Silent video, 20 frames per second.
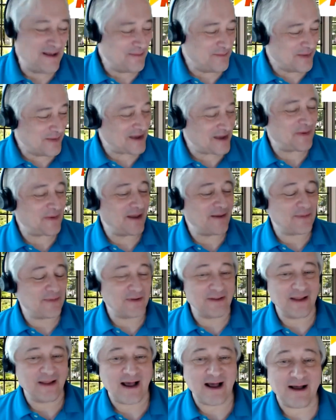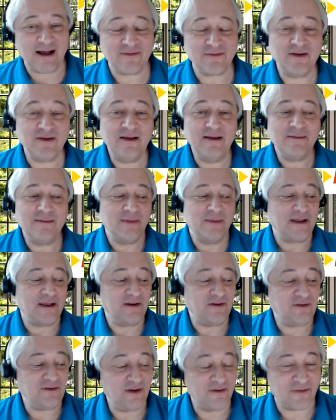make people laugh, make
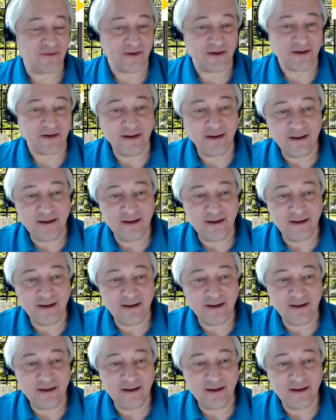it different.